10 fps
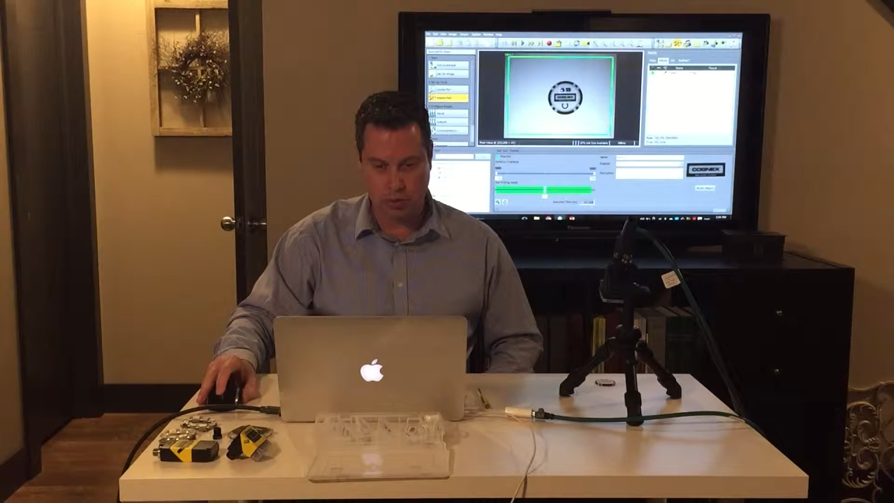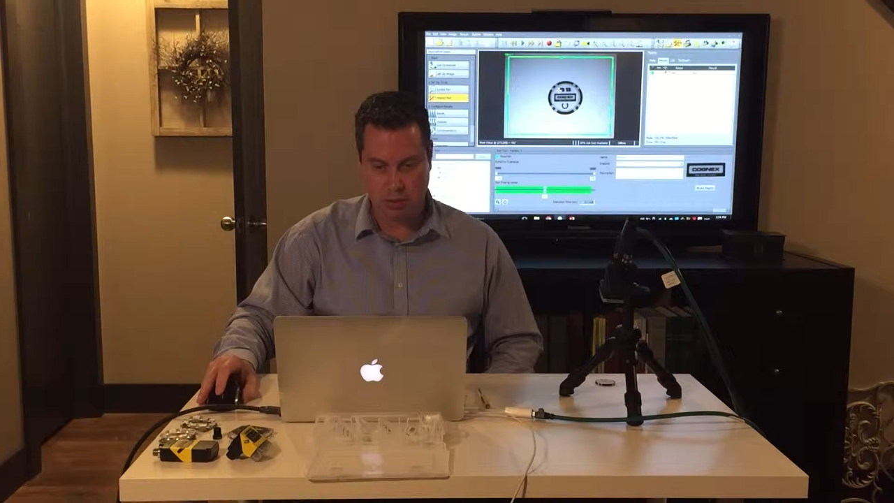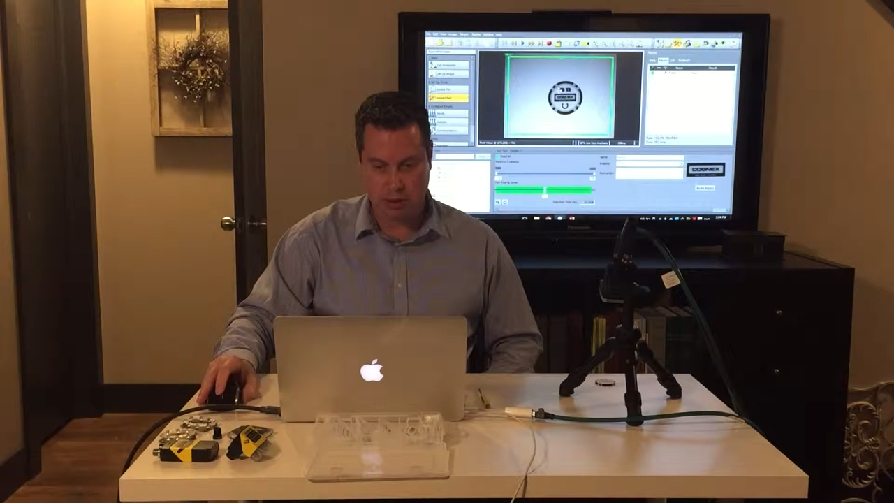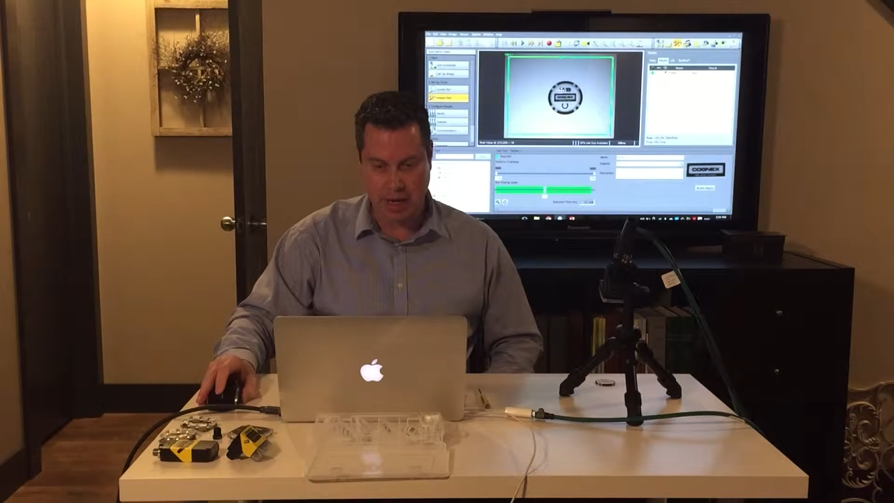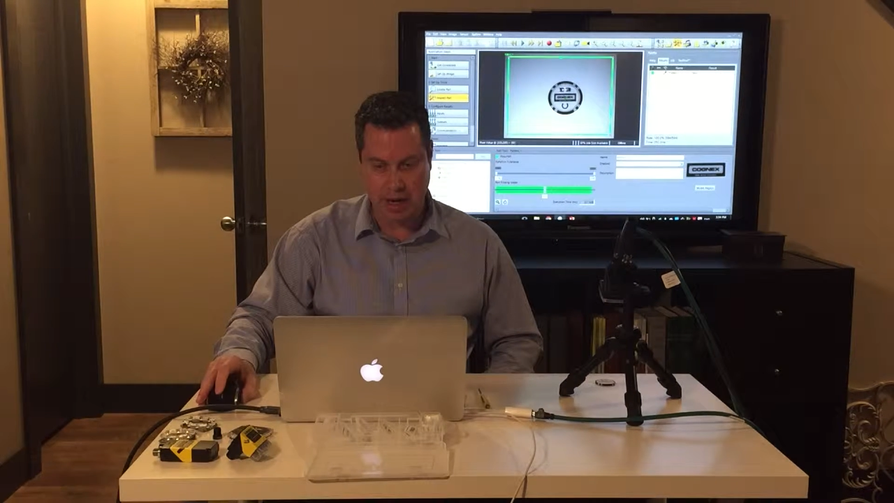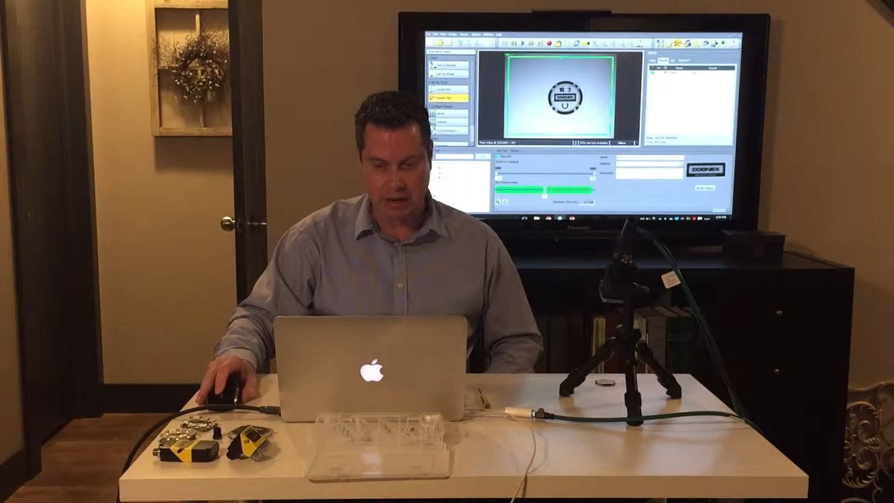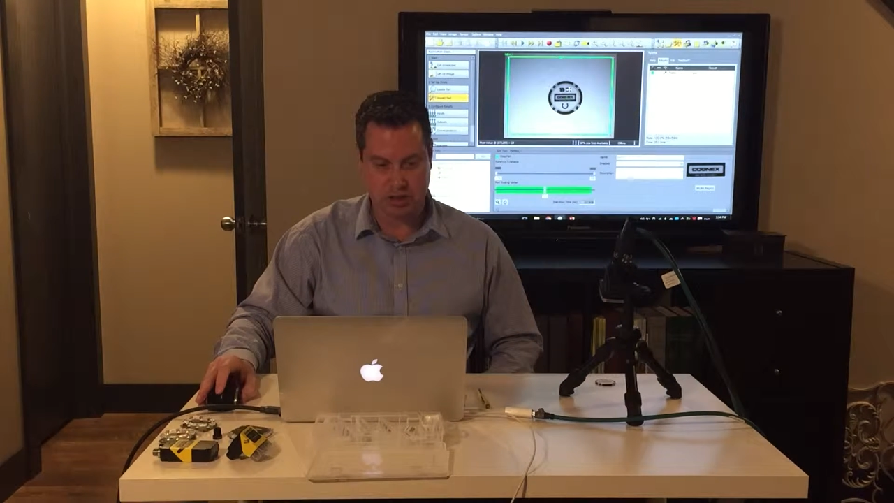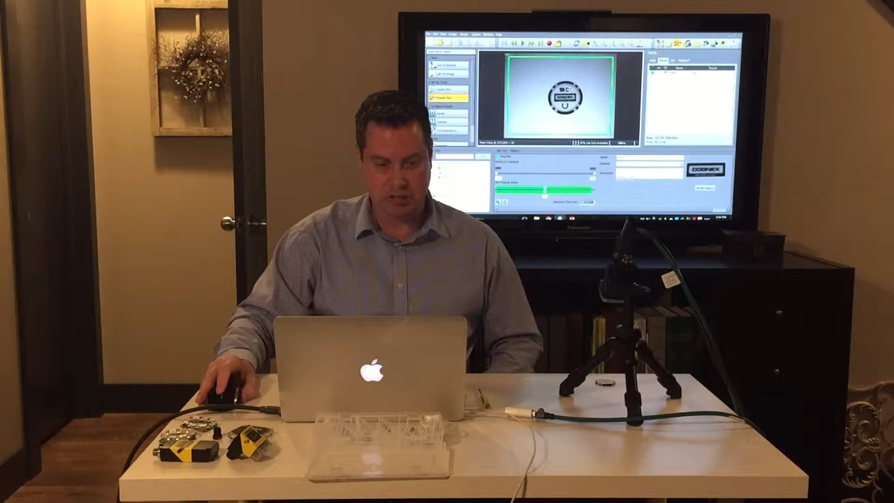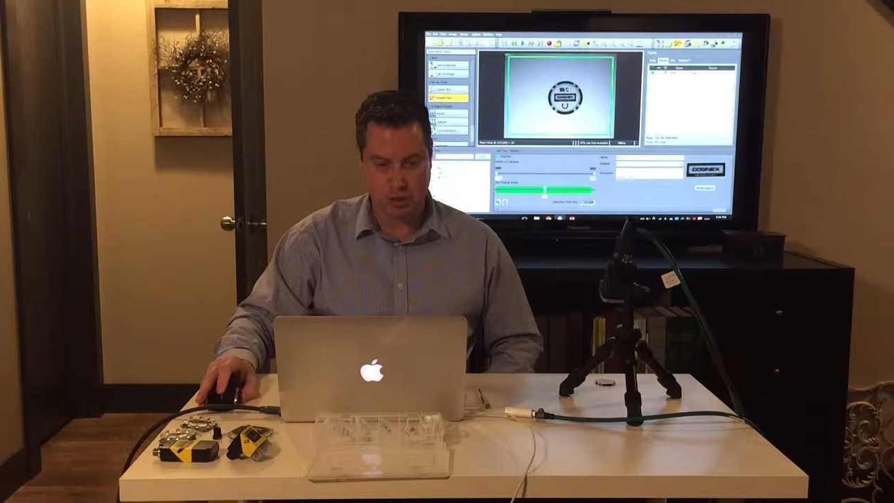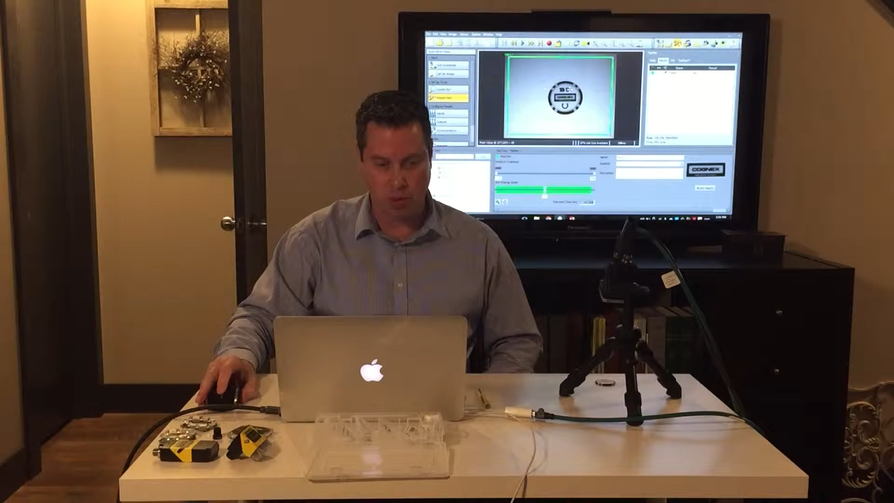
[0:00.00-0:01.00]
stacks
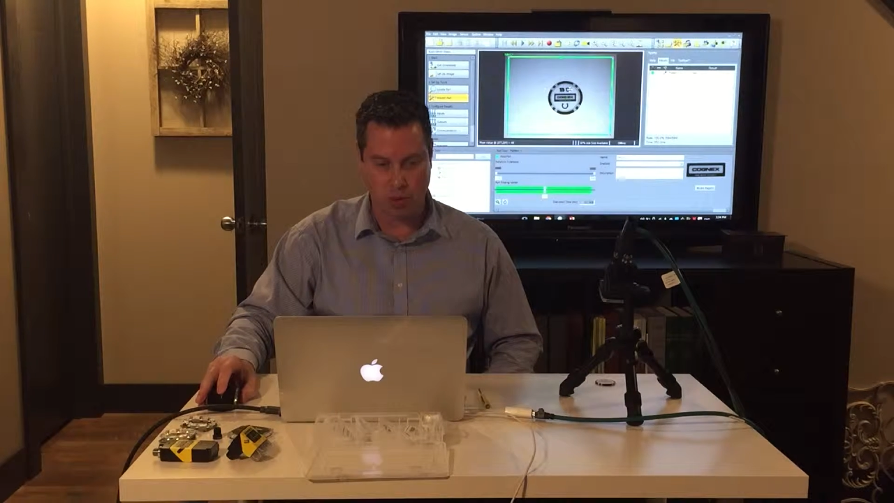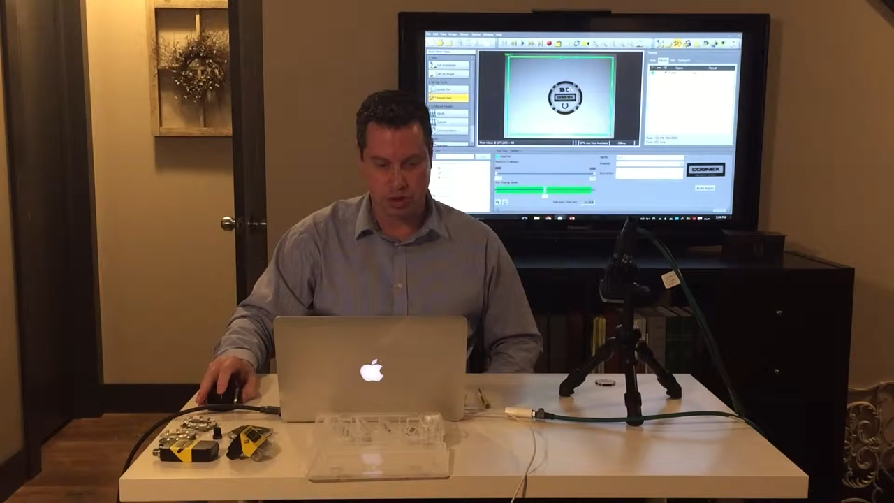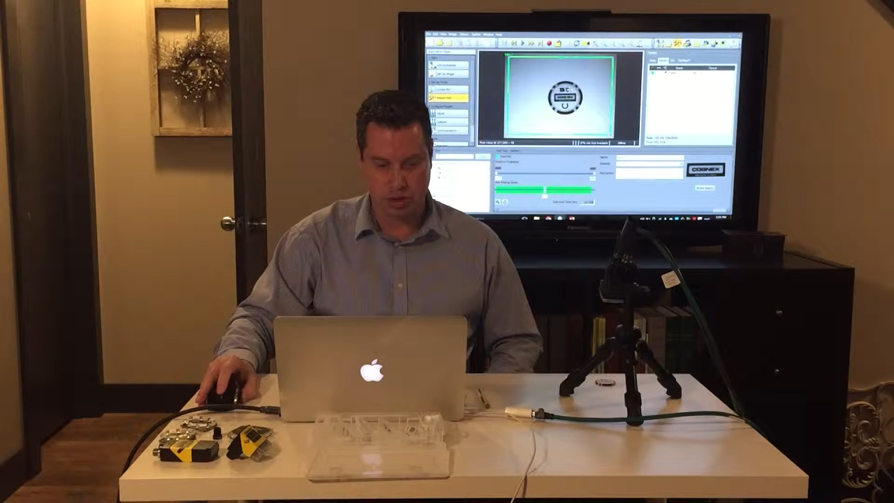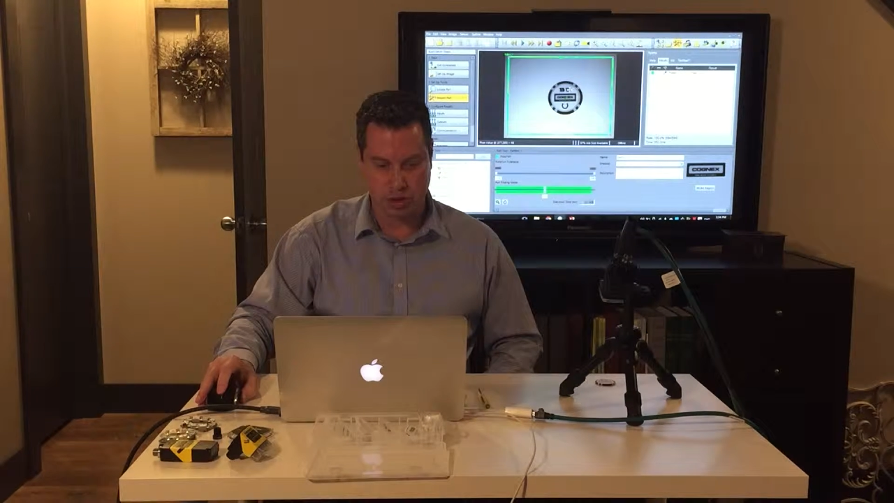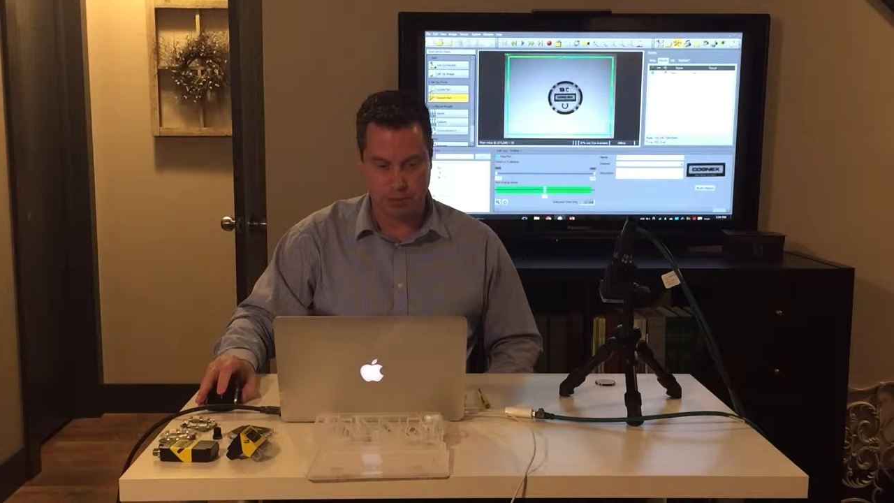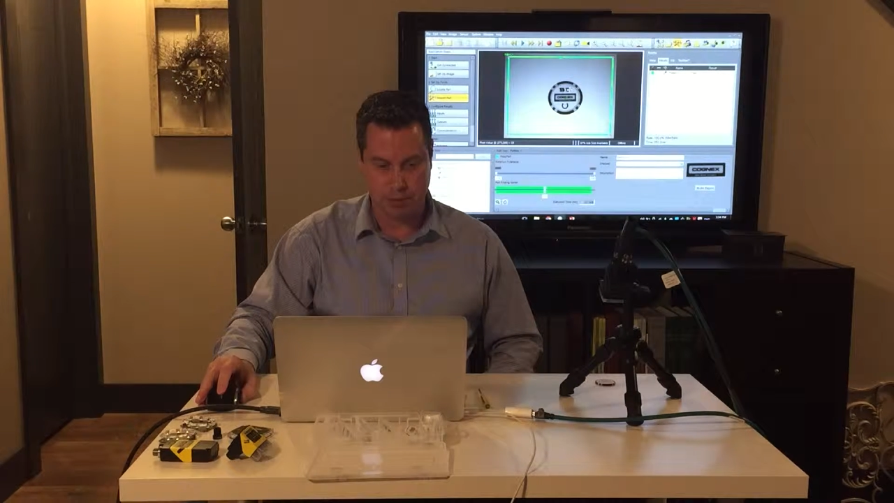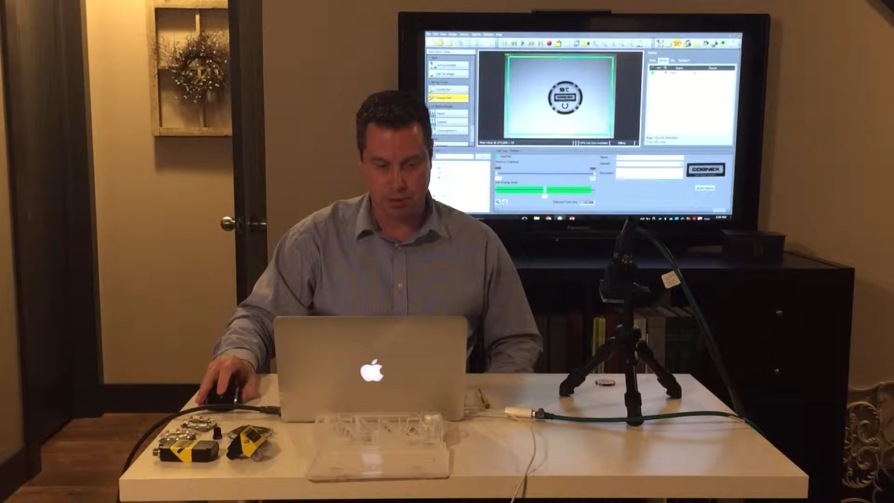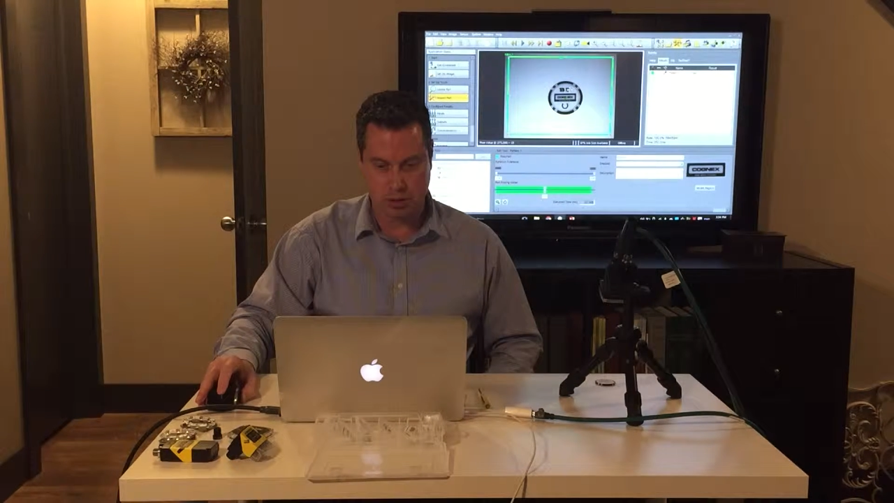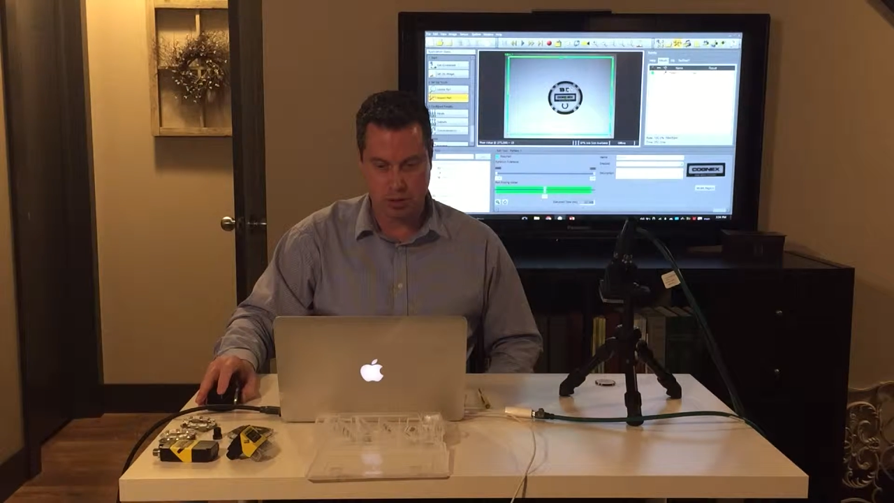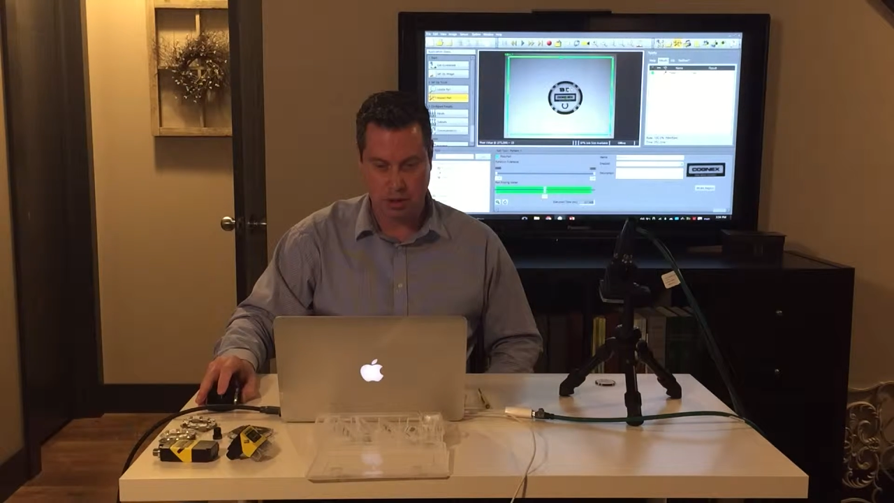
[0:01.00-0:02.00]
of poker chips.